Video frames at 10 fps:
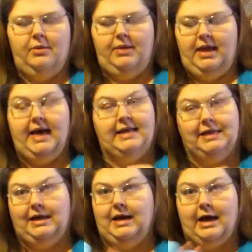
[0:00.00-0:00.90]
He has
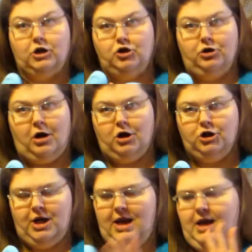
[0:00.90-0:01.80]
like an extra
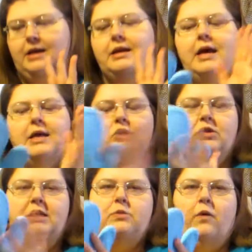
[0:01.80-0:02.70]
large hand, so
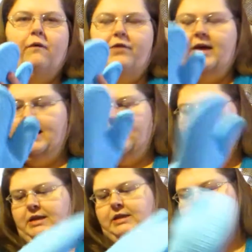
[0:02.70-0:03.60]
these won't fit him,
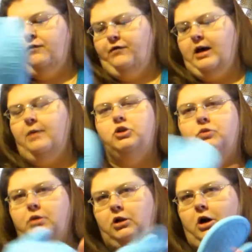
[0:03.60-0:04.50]
but these will fit up
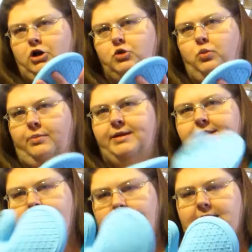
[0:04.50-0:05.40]
to a large
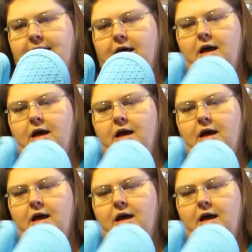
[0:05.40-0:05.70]
woman's hand.